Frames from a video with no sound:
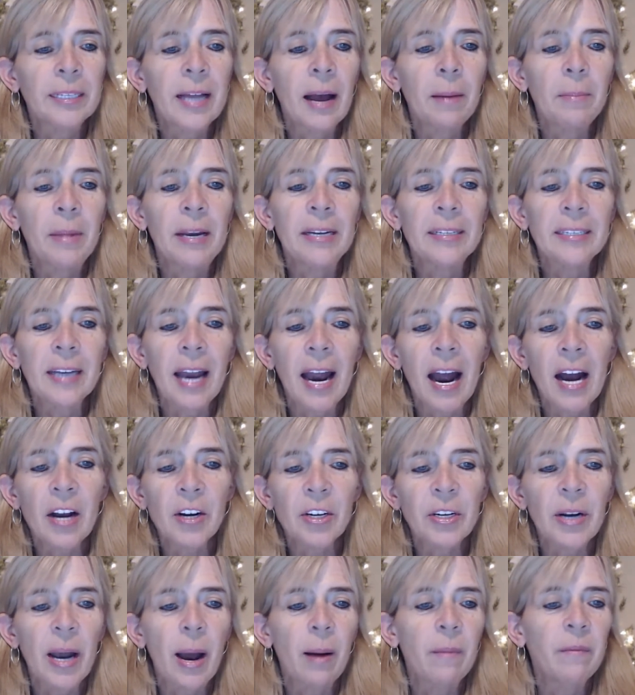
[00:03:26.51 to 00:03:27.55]
That means
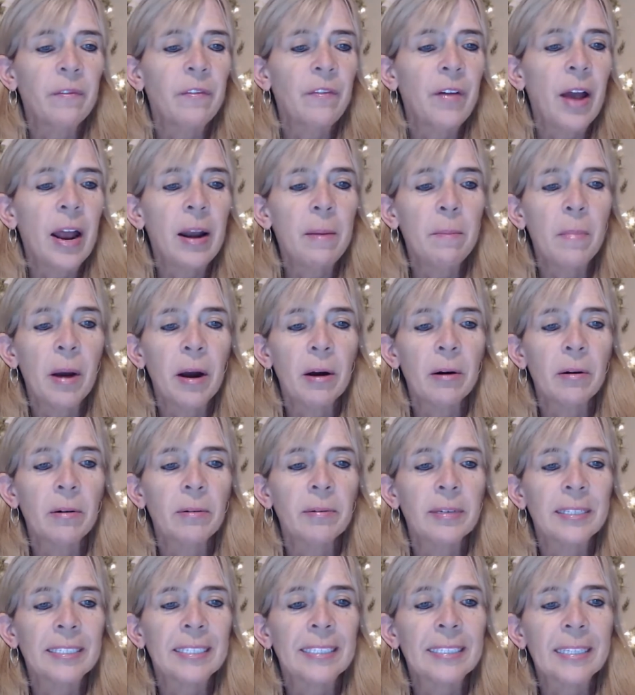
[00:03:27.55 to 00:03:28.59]
Cash App,
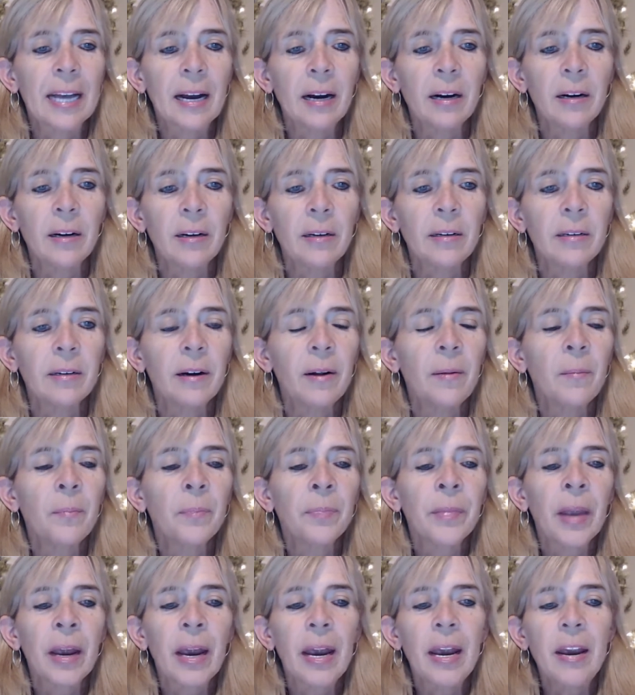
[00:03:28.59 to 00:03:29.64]
Venmo, Zelle,
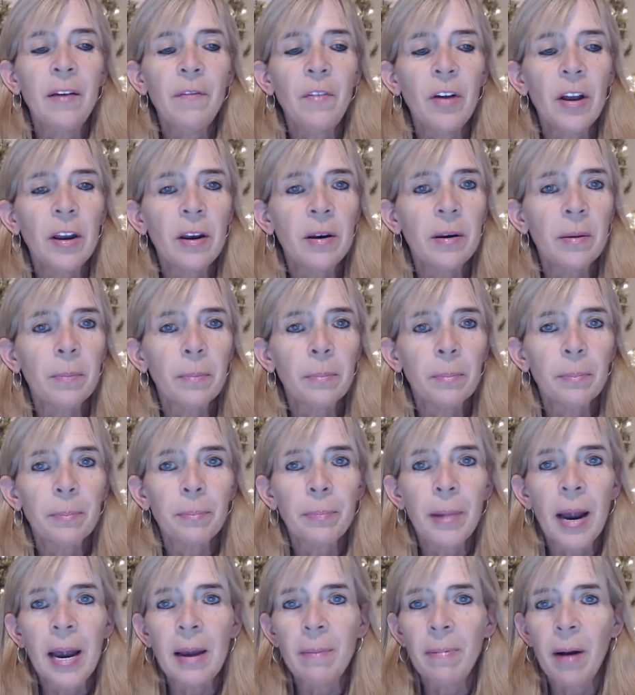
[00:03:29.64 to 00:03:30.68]
even
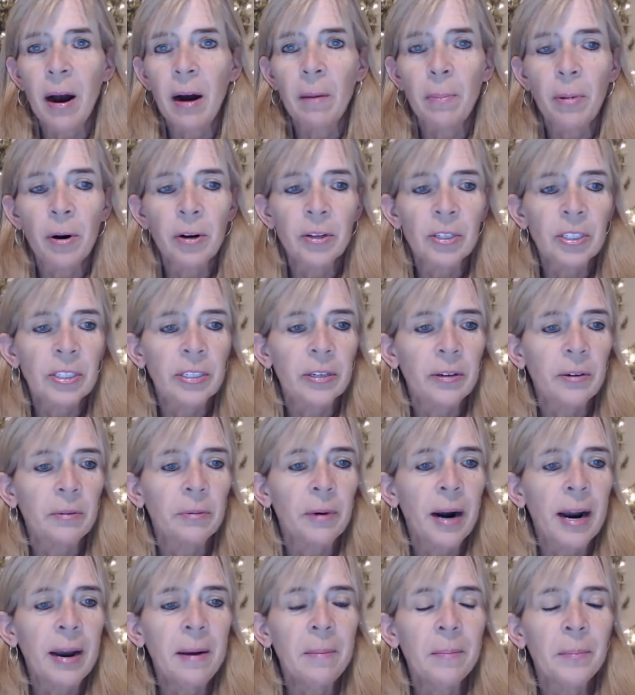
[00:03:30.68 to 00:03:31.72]
PayPal Personal,
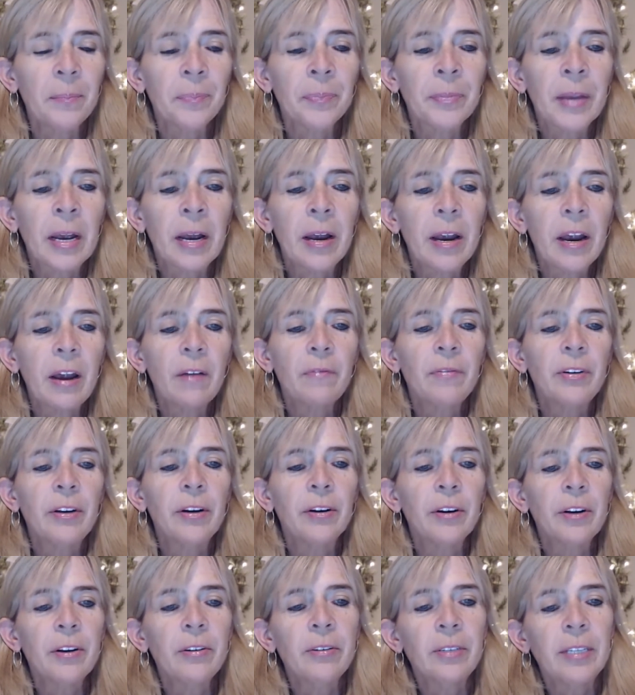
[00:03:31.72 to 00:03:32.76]
right? If
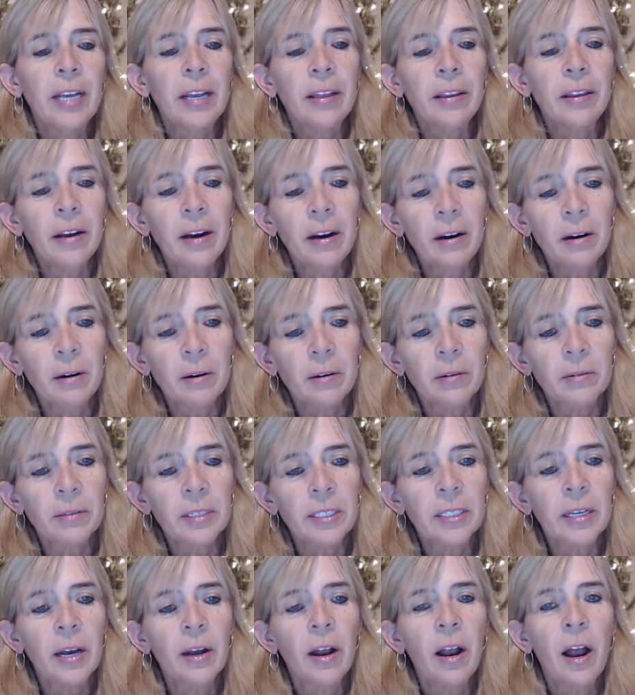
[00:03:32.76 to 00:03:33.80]
you're using
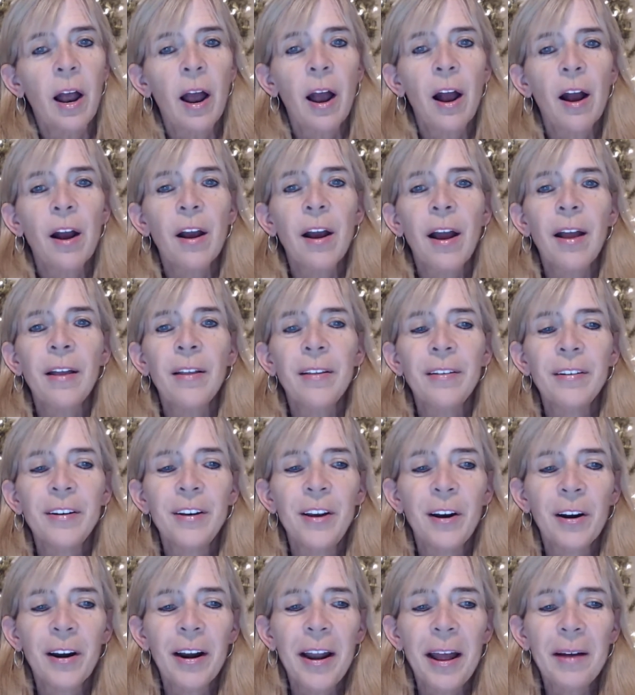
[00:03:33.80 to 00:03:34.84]
those,
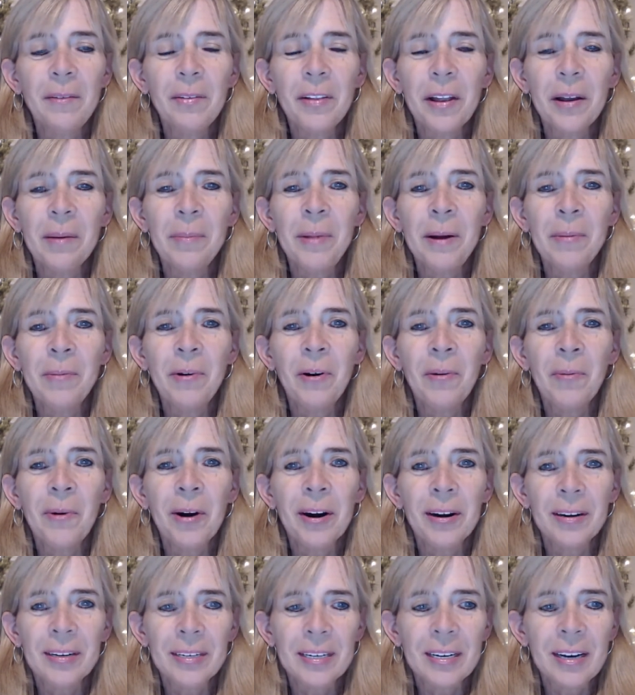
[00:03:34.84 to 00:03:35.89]
you're going to have a little bit more
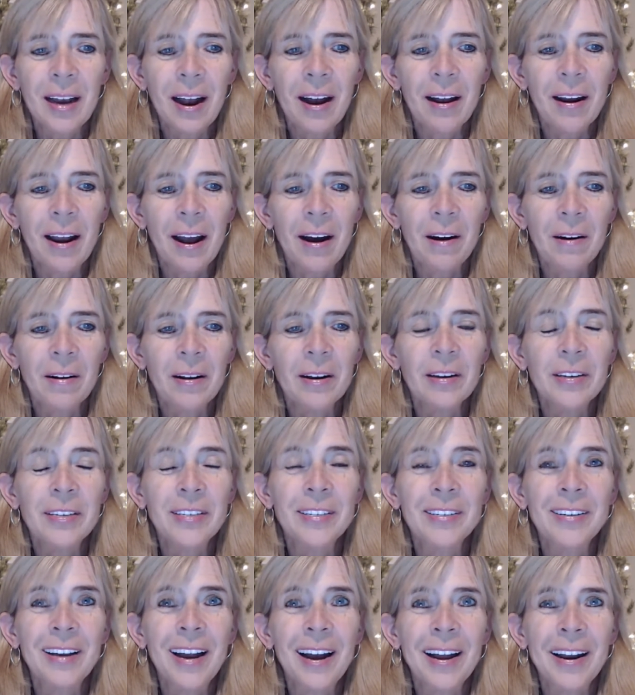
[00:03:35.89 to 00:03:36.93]
work to cut out
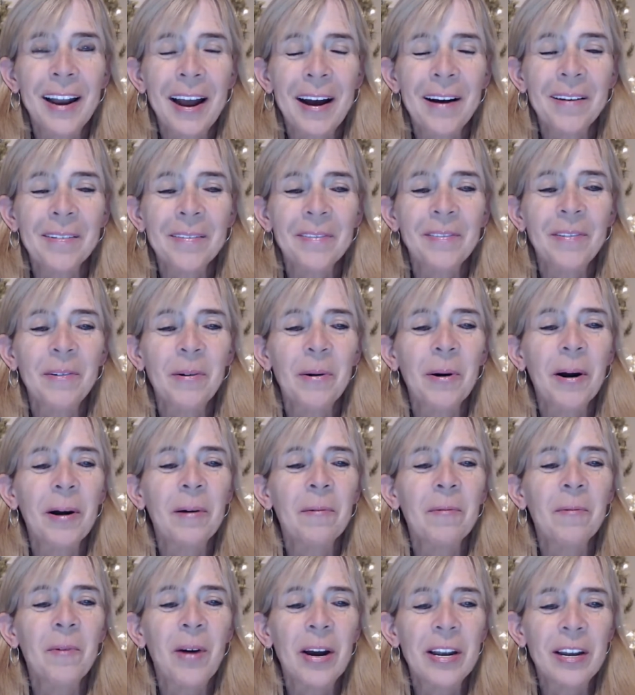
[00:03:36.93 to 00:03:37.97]
for
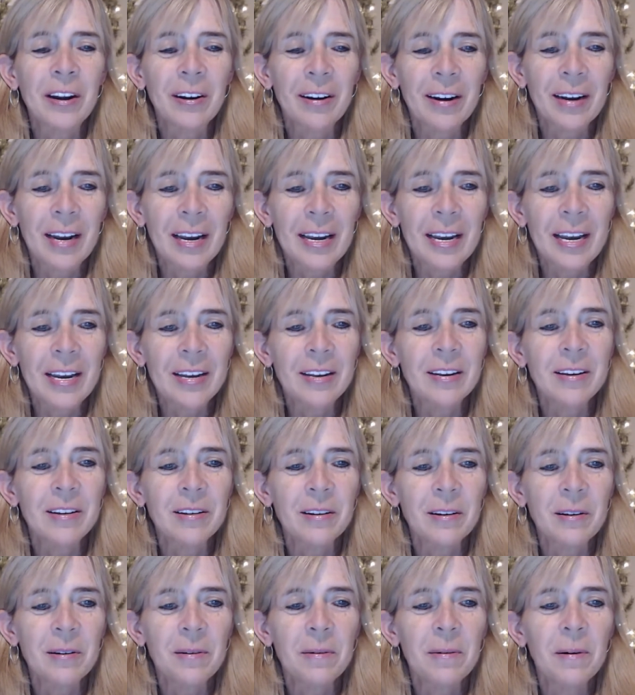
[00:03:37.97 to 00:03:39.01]
what you're going to need to
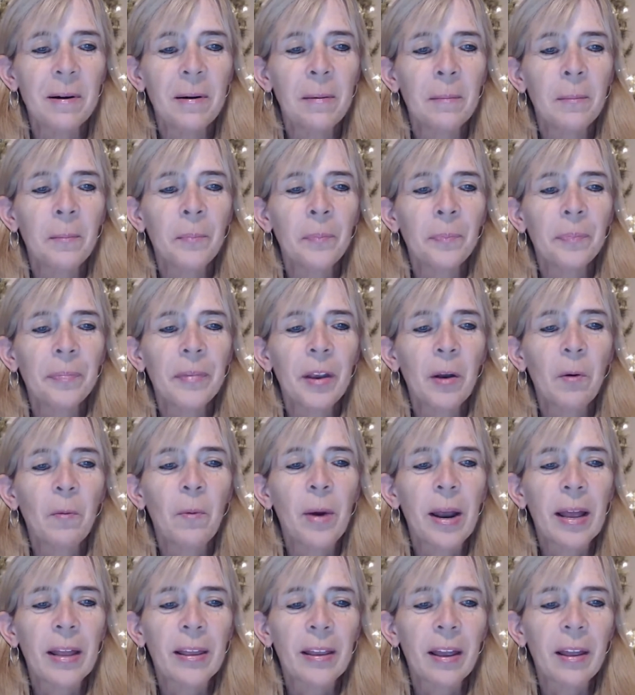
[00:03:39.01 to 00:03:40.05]
do
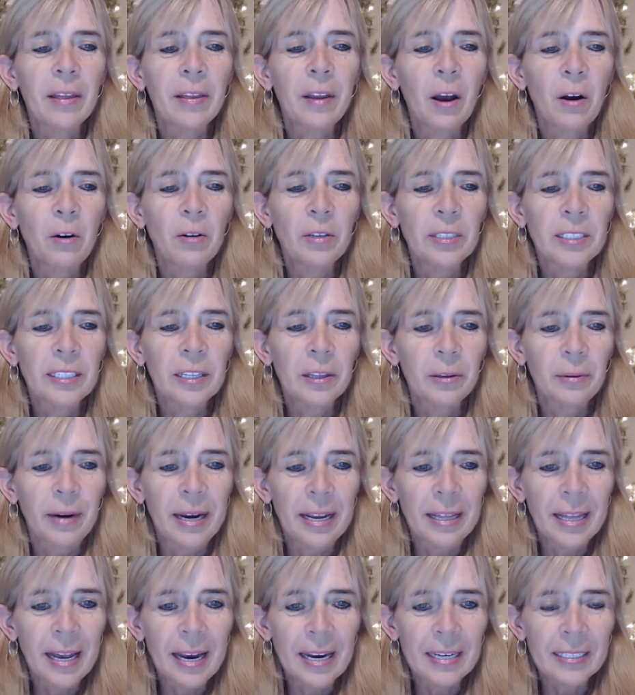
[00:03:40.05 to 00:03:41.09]
with those
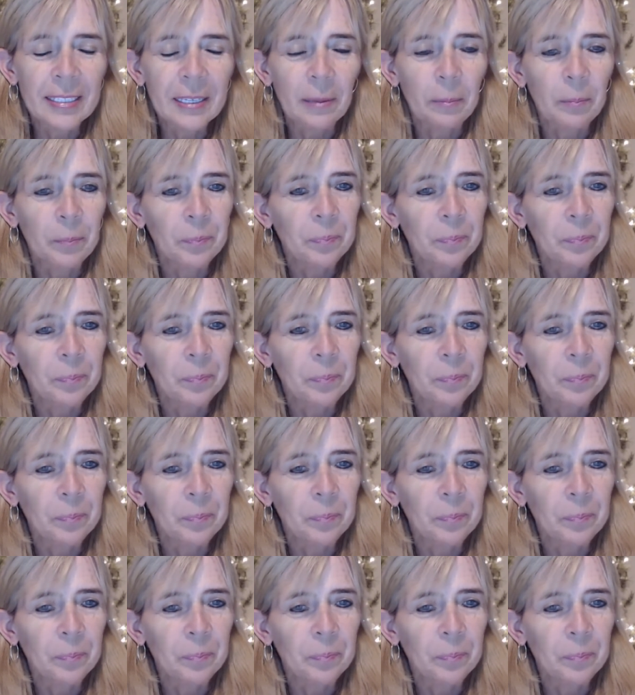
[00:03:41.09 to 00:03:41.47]
three things.